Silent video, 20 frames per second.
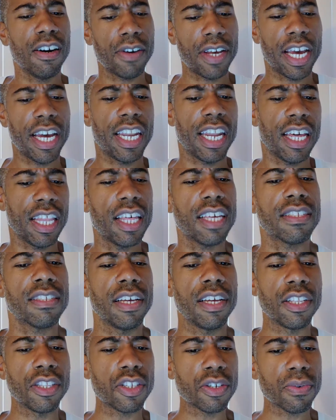Okay, now
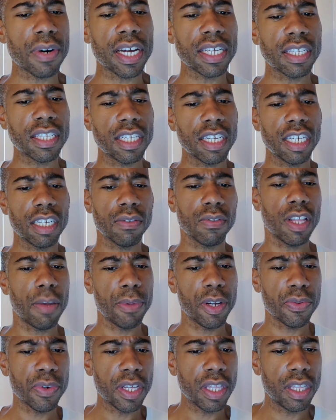that's interesting.
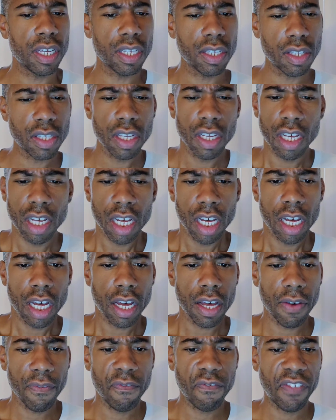Let me read this.
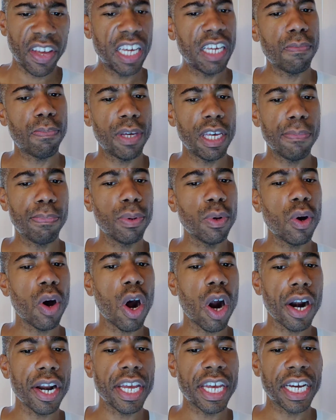Fake
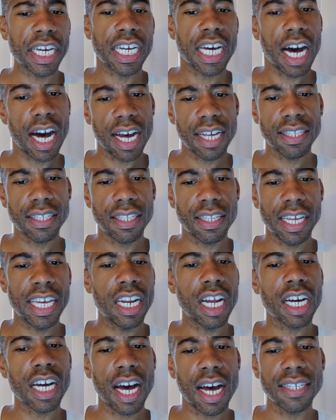people are in, const-
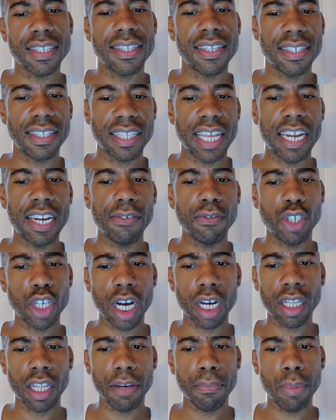in a constant state of
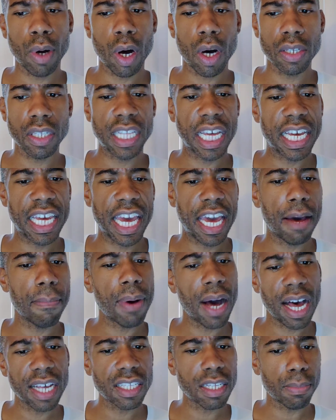juggling balls they
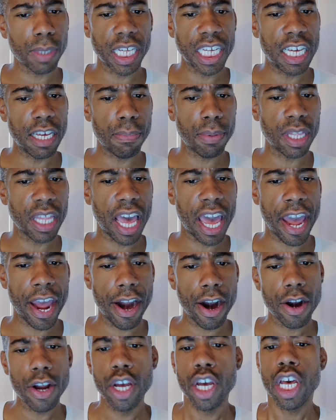can't possibly keep in the
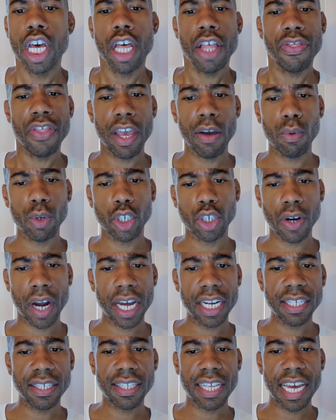air. They will
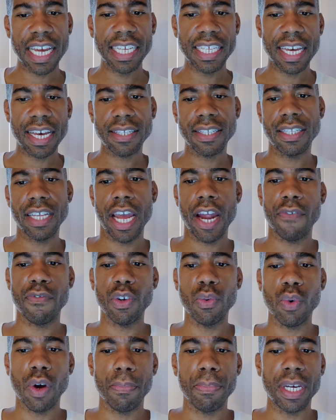try to say yes to
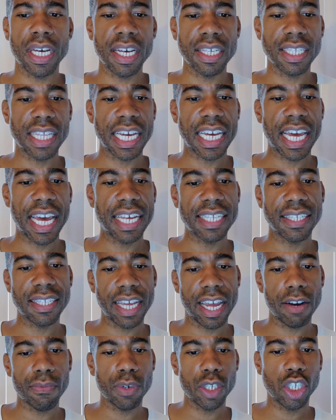everyone because they can't
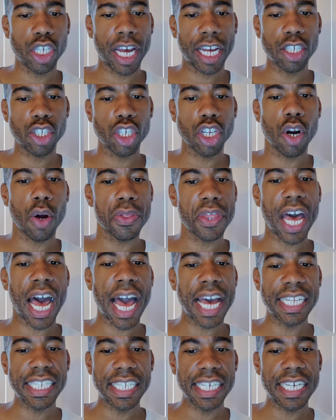stand rejection or
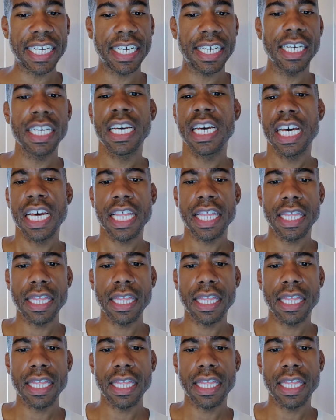the idea